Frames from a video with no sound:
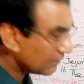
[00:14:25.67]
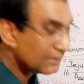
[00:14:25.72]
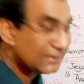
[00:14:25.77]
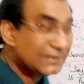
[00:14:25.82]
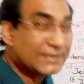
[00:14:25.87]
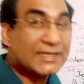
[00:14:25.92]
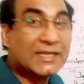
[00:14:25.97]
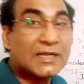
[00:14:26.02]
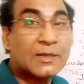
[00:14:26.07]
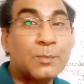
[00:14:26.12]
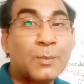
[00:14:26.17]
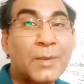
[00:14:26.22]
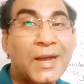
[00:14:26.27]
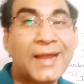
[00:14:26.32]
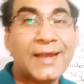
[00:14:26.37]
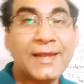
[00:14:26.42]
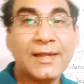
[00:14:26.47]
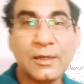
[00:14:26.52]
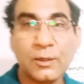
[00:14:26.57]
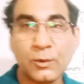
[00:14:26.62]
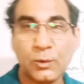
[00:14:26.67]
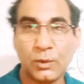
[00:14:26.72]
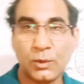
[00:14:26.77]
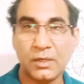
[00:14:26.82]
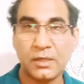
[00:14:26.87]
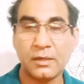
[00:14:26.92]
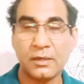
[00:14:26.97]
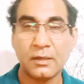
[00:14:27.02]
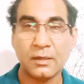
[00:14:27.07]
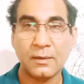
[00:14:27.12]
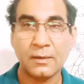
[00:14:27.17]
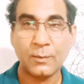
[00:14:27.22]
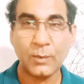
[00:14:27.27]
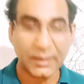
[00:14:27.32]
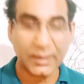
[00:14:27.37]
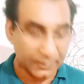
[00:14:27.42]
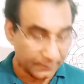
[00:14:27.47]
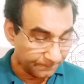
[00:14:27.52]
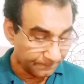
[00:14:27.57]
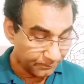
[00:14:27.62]
Sigmoid colon.
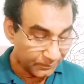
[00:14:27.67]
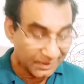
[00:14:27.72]
What?